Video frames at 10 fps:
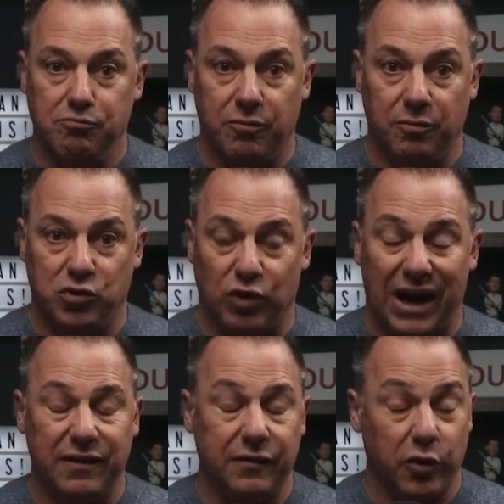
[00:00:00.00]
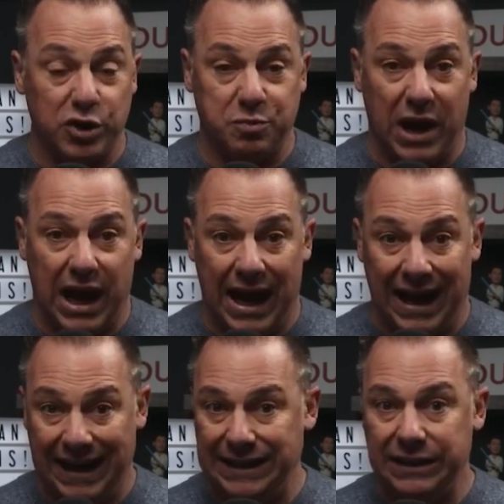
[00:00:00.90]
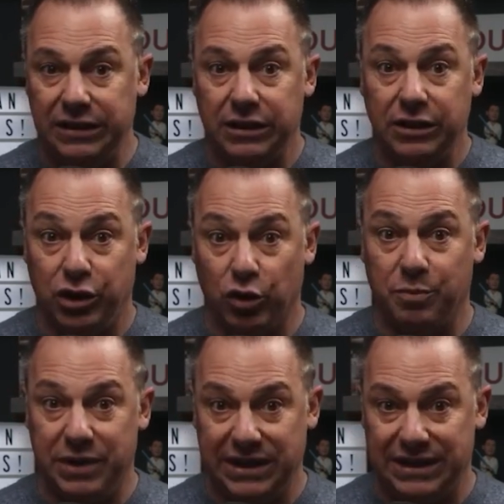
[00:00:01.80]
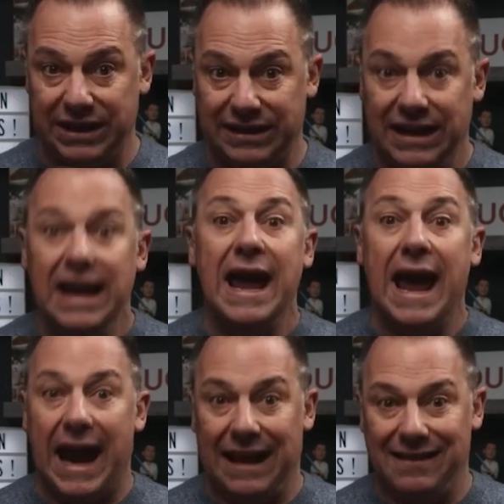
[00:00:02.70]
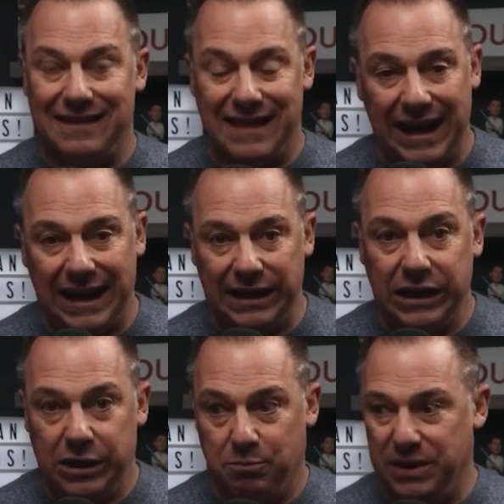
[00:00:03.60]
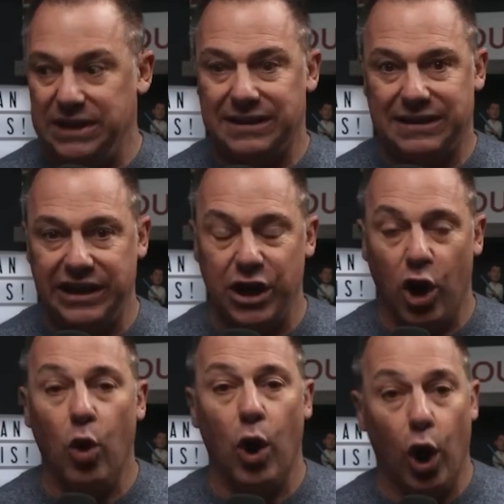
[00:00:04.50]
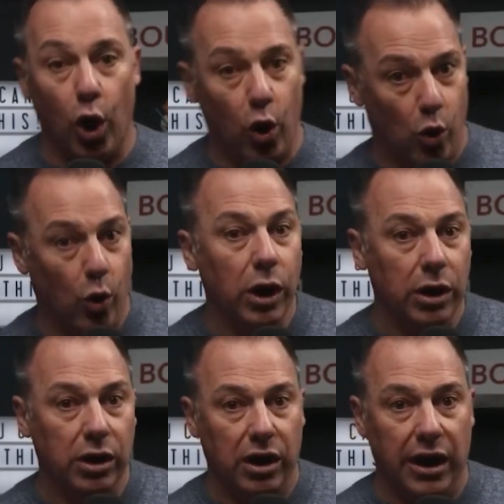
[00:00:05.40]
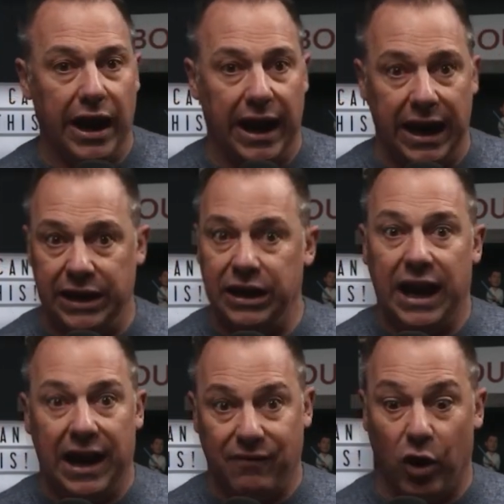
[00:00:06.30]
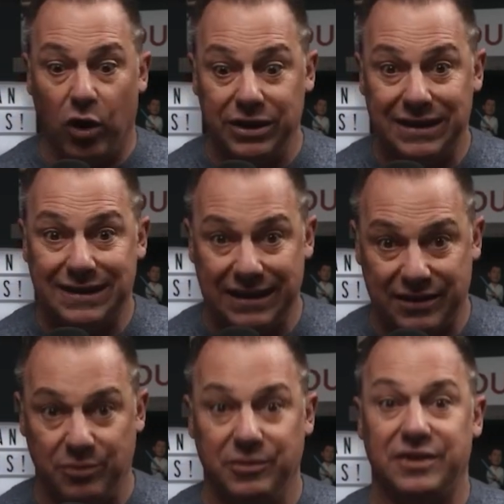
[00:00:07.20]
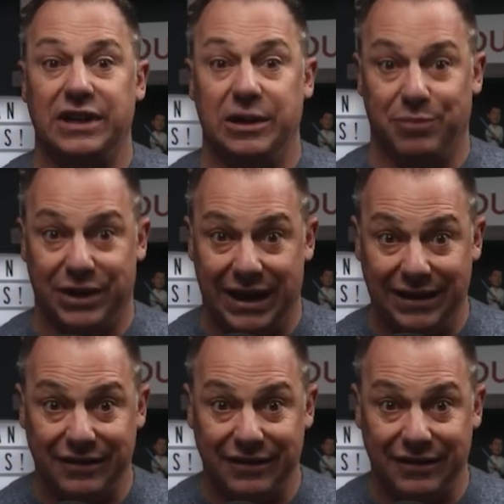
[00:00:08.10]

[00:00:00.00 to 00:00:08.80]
driving force behind your business, and then be the COO and have all the systems in place.